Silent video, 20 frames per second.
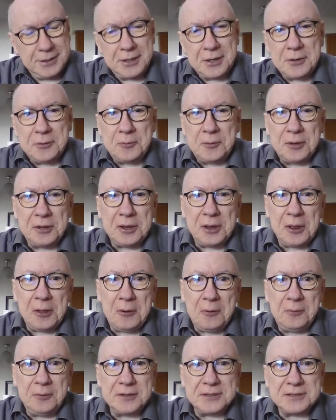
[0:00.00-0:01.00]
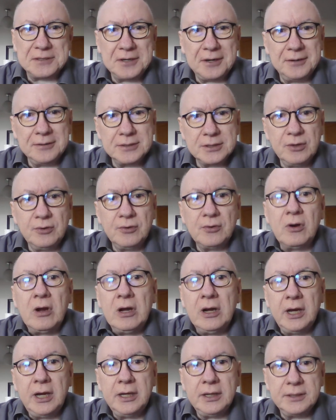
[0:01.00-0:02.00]
when Lois starts
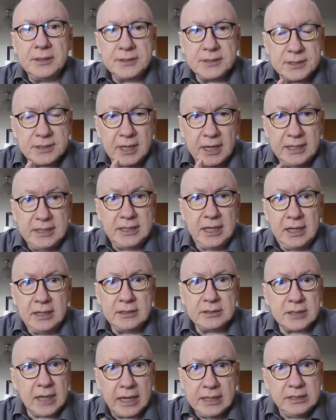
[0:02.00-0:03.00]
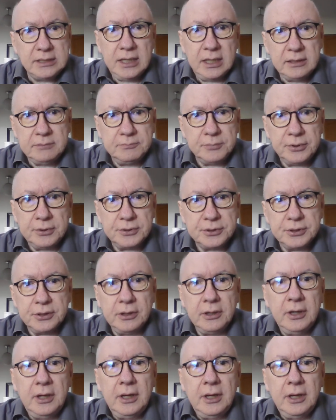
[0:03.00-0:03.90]
crying and says, I didn't push her,